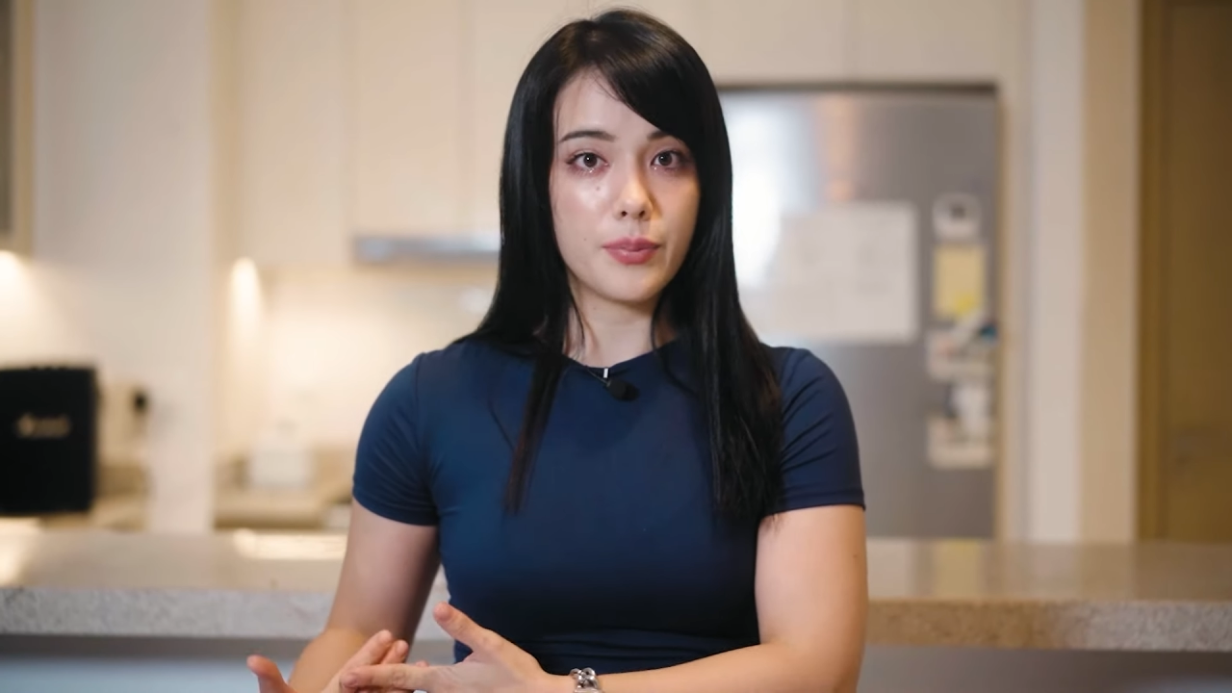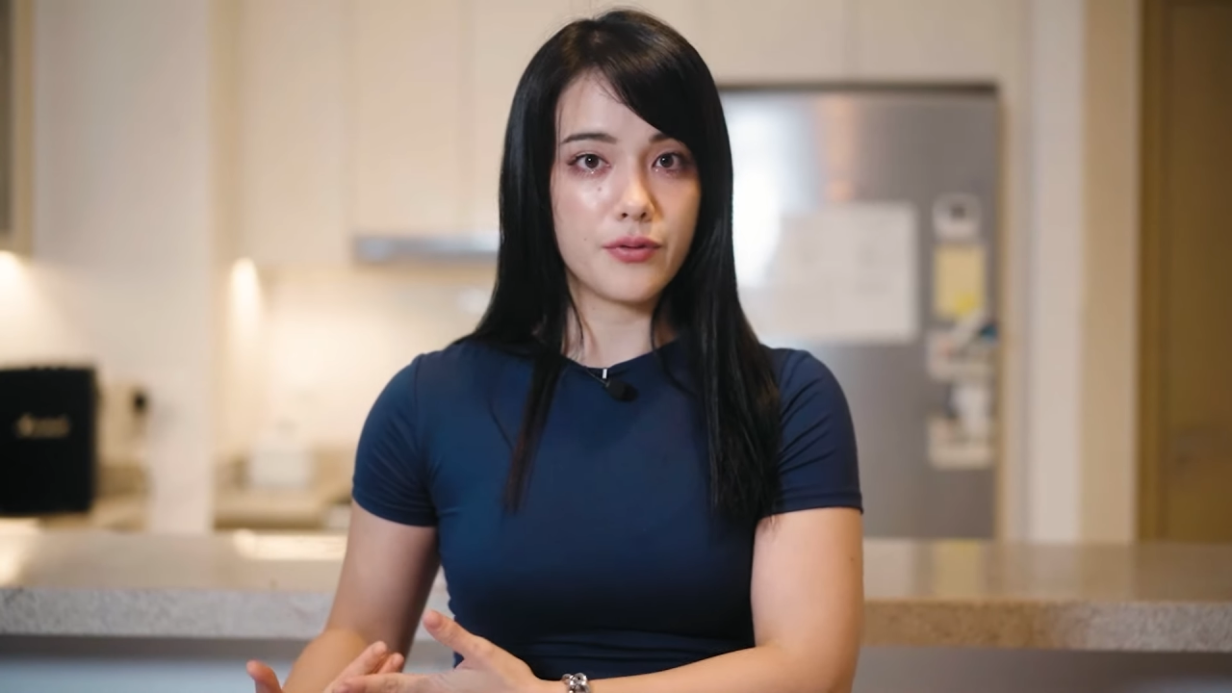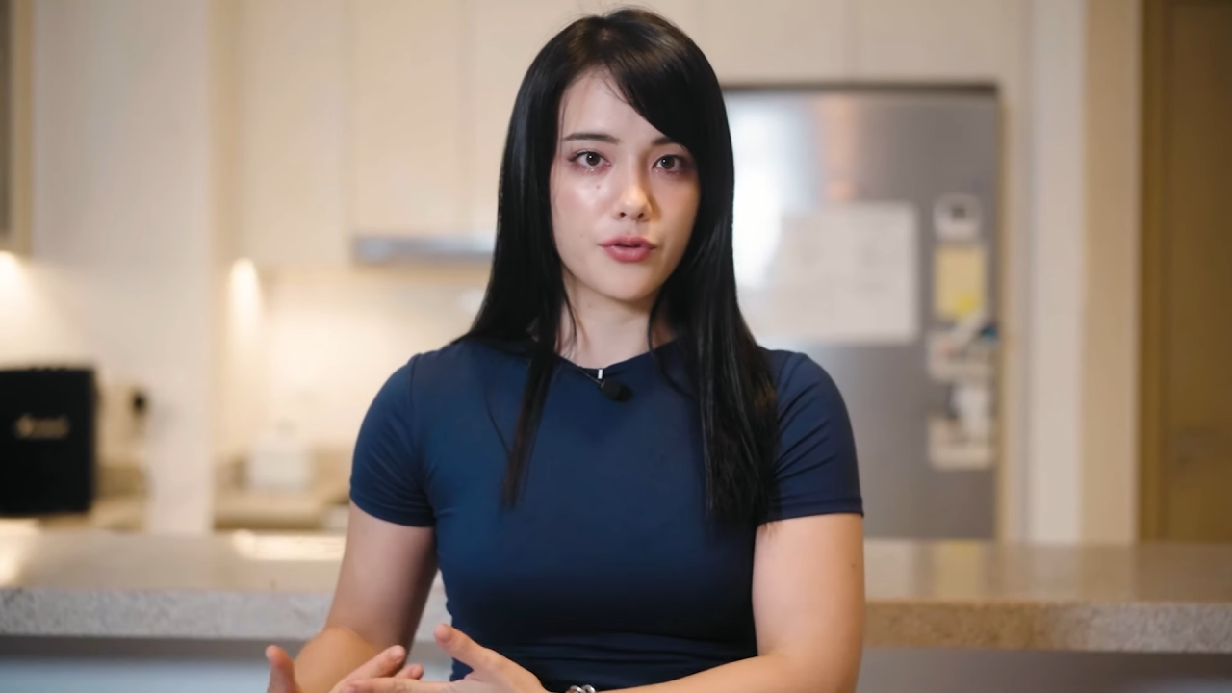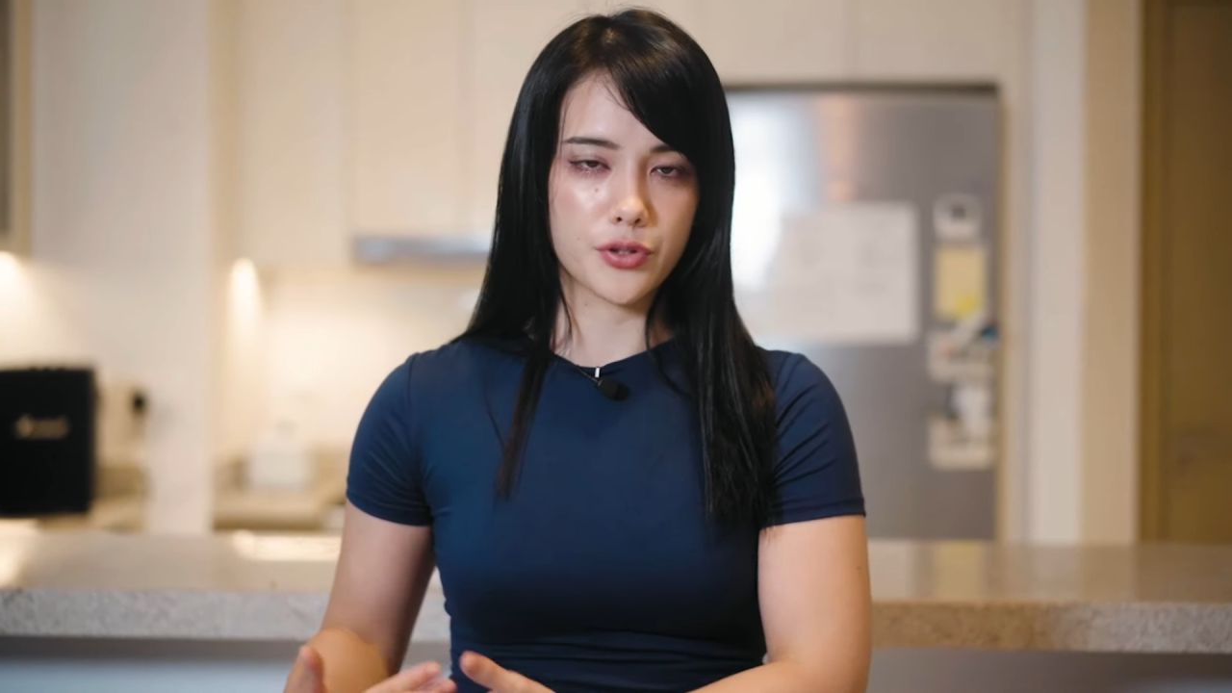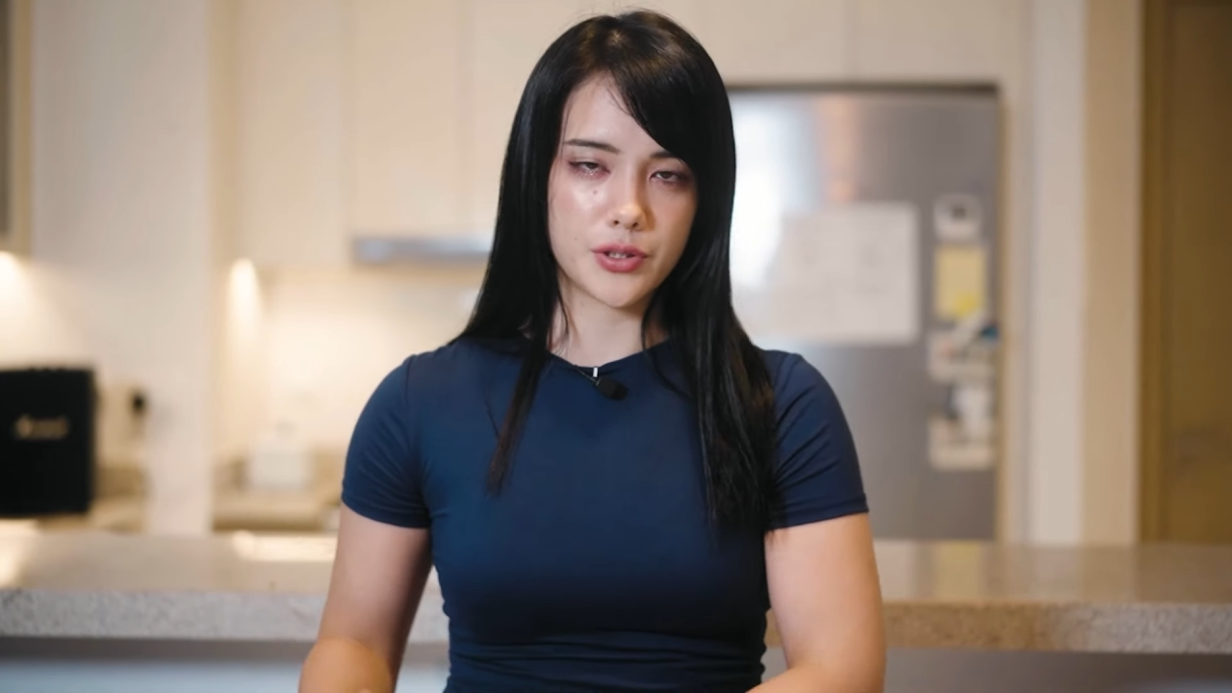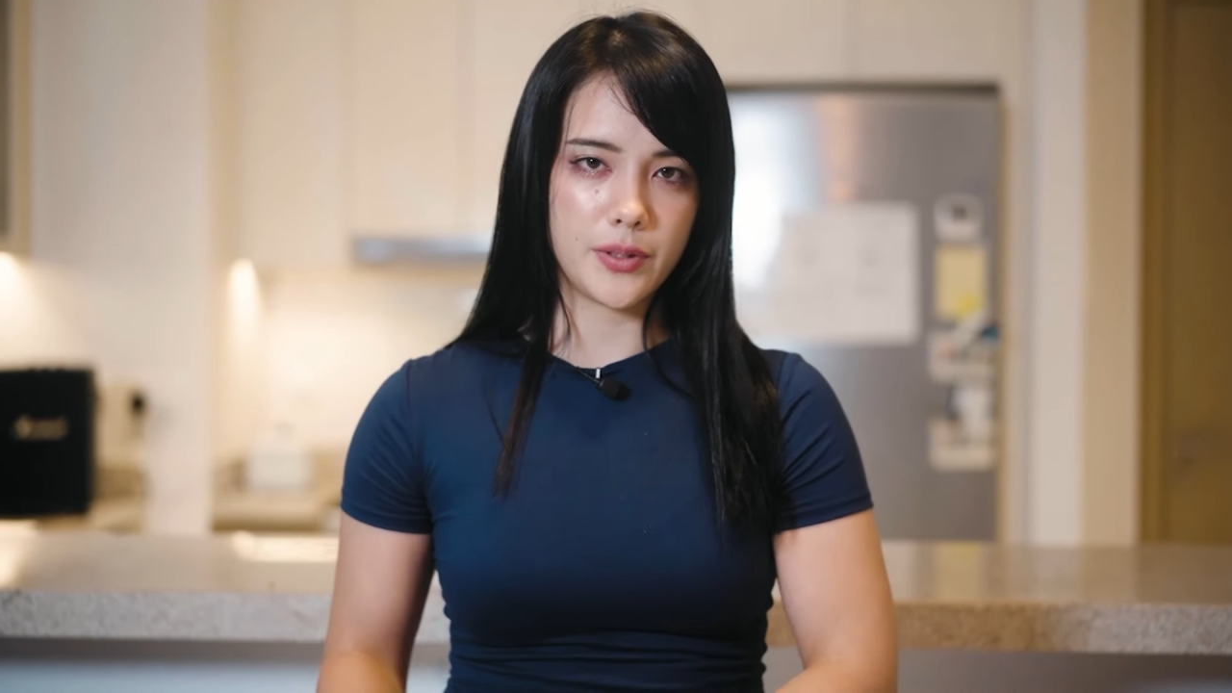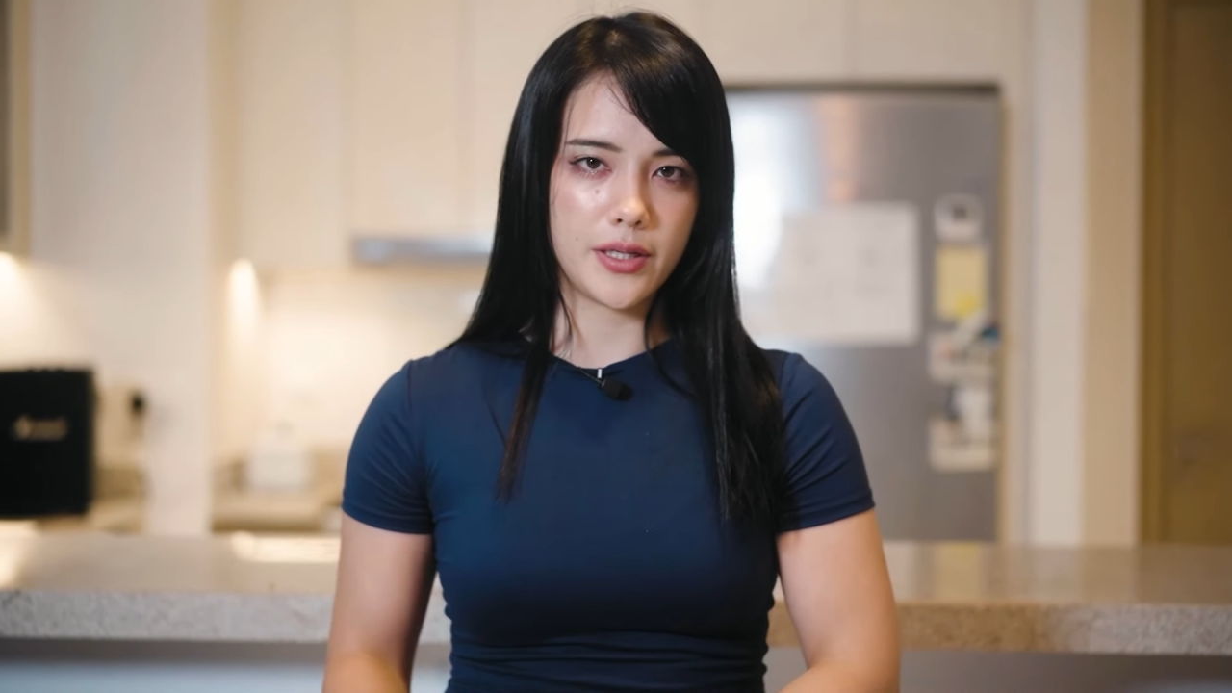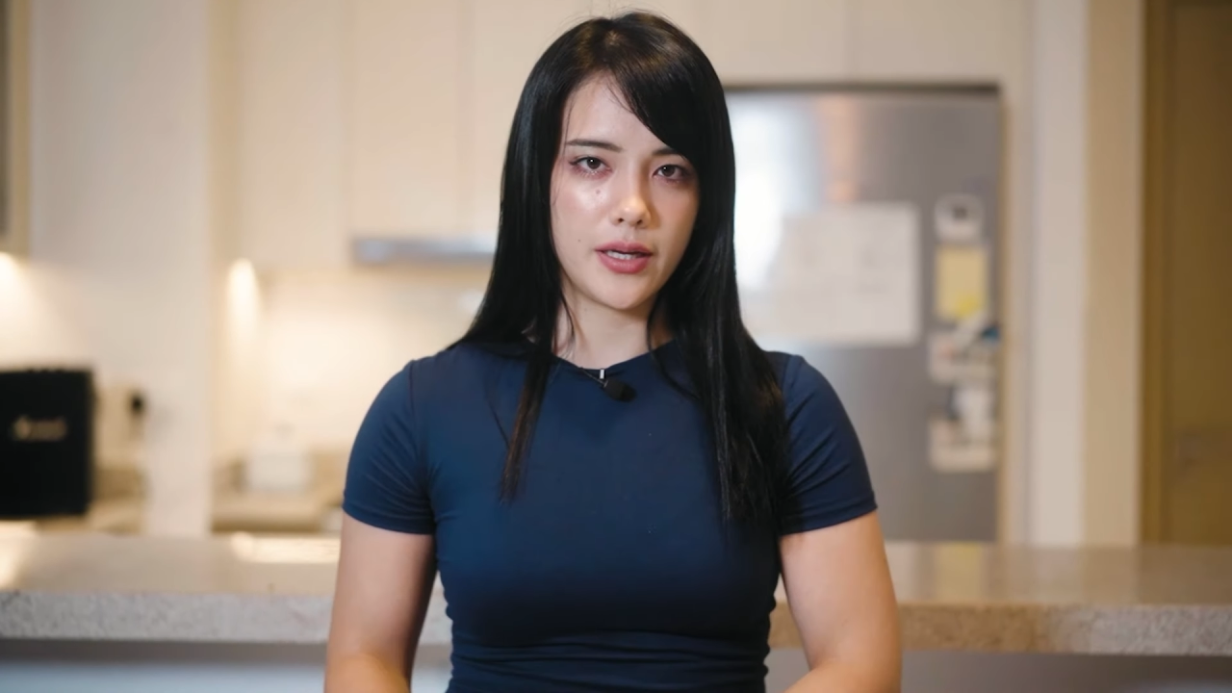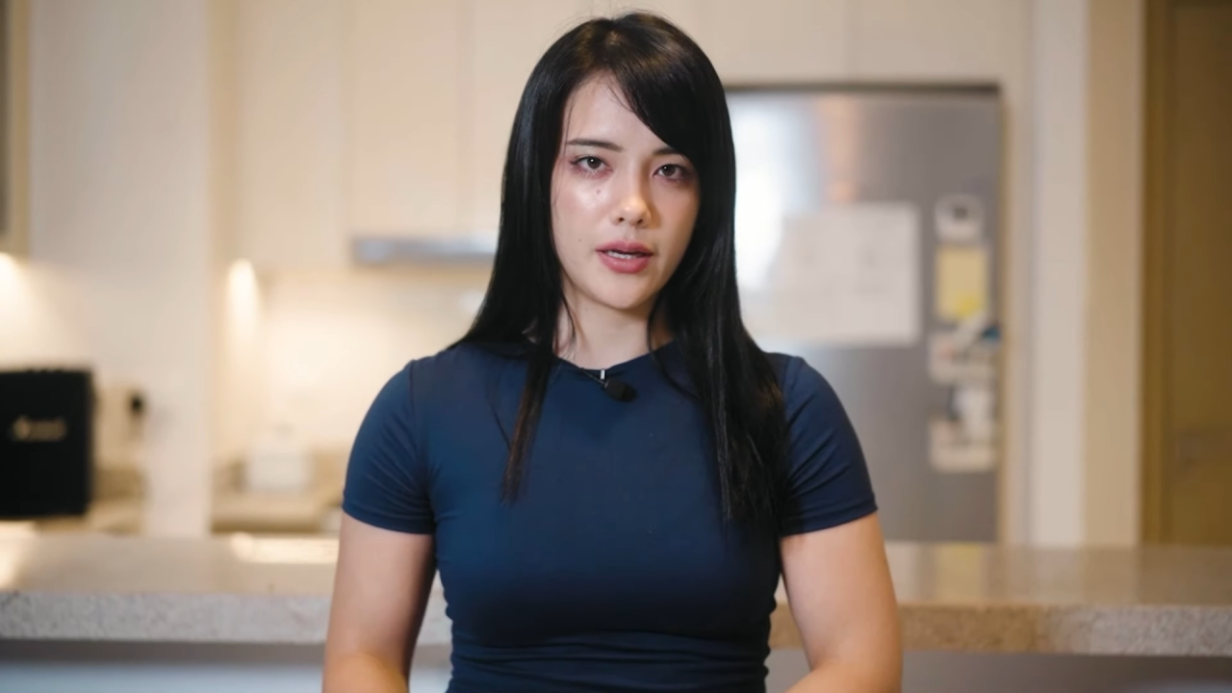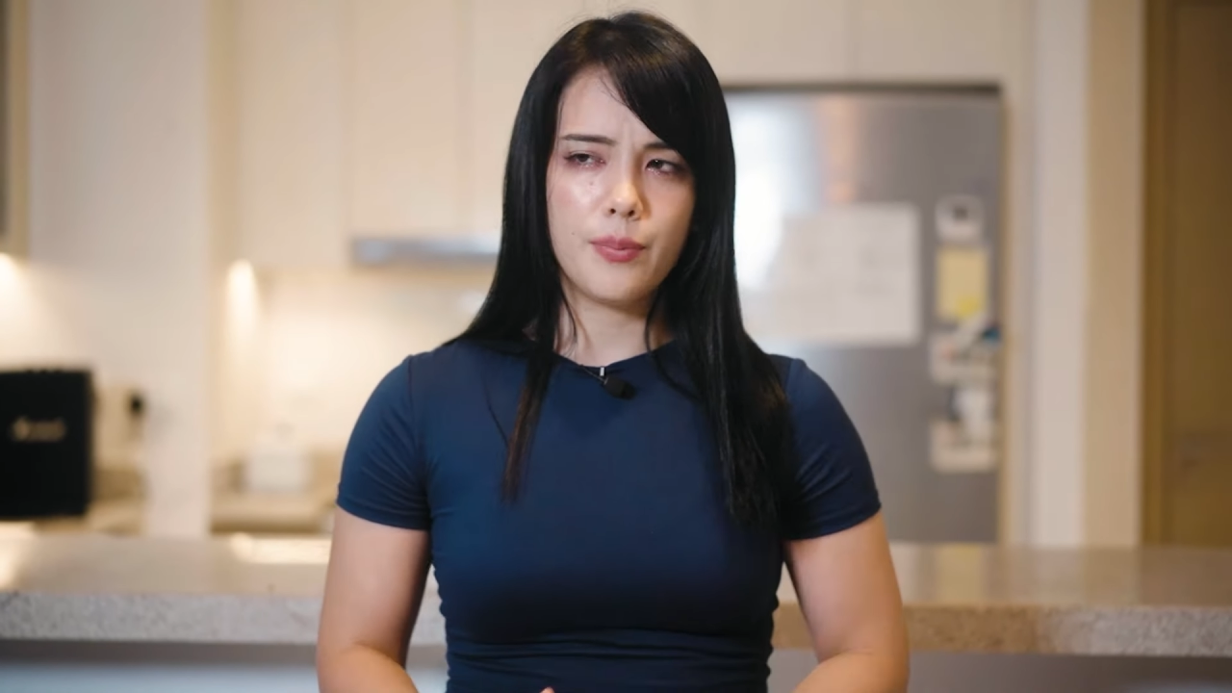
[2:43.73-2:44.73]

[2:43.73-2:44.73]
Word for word: before speaking.